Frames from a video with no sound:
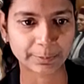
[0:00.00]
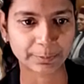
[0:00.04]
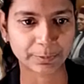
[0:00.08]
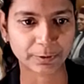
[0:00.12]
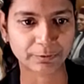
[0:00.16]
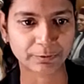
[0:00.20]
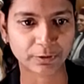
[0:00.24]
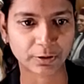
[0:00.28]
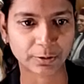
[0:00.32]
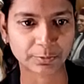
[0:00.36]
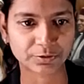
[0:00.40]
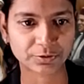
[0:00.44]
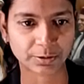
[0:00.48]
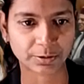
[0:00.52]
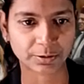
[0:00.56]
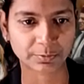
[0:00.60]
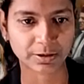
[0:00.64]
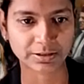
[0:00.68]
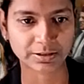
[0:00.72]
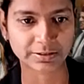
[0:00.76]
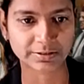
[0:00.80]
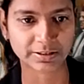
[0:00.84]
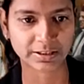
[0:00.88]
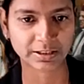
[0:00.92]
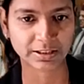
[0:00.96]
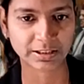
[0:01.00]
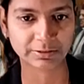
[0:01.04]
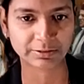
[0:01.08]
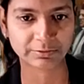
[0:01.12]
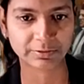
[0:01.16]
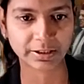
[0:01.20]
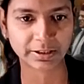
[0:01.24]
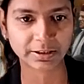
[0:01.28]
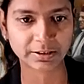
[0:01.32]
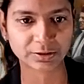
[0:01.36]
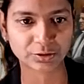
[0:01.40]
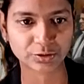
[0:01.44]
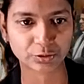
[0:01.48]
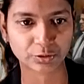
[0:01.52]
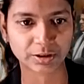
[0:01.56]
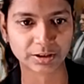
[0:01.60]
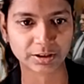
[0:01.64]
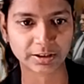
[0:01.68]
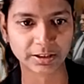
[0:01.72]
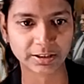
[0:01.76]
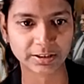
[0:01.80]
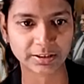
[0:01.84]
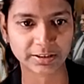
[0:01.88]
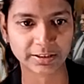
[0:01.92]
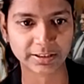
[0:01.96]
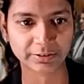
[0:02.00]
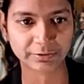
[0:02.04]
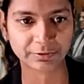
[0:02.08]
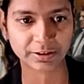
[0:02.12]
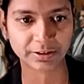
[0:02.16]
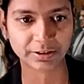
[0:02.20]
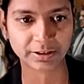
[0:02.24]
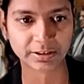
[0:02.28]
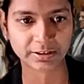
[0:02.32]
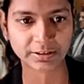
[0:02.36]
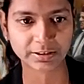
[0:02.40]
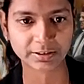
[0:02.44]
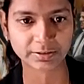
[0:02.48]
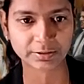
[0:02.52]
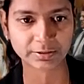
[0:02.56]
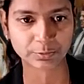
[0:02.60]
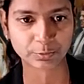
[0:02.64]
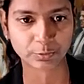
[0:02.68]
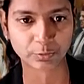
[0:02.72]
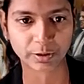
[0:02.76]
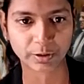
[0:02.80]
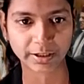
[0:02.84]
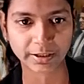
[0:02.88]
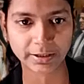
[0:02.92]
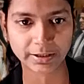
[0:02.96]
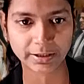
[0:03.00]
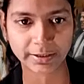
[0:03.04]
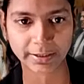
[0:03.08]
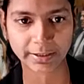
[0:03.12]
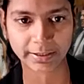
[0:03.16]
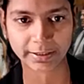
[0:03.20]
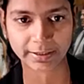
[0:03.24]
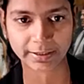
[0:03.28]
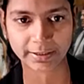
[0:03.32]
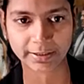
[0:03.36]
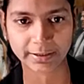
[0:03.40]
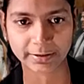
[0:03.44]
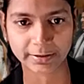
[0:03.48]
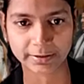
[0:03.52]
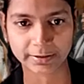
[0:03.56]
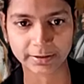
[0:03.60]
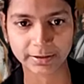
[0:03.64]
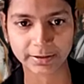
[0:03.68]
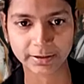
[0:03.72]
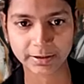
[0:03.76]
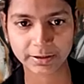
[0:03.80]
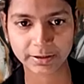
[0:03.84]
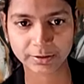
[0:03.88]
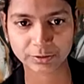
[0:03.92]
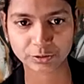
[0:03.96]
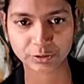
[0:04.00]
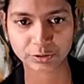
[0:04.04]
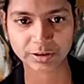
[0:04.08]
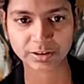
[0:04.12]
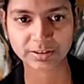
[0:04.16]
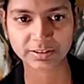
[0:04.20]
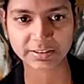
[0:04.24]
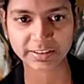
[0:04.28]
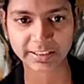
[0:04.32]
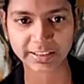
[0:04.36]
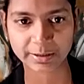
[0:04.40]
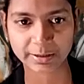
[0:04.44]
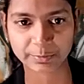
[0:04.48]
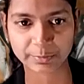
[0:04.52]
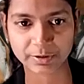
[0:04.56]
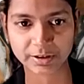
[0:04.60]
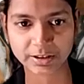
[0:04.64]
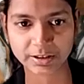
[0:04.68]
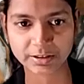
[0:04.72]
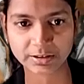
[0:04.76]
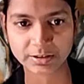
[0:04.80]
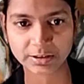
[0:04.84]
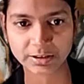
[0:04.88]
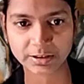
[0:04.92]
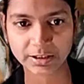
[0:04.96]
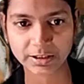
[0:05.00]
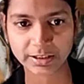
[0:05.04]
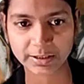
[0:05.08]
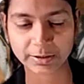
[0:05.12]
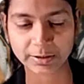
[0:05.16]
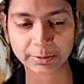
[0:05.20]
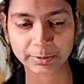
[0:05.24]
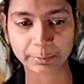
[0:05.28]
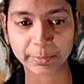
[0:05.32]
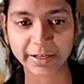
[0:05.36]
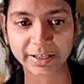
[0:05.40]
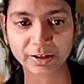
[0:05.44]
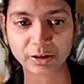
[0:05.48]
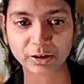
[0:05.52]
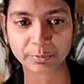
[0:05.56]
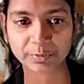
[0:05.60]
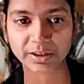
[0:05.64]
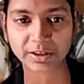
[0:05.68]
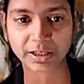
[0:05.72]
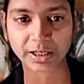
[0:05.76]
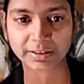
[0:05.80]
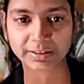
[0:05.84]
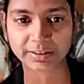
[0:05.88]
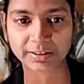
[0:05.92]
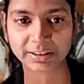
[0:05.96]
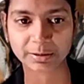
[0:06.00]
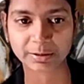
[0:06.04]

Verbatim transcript: perform some cultural events. So here they wear this white headgear. So in ceremonies, men of the Hatti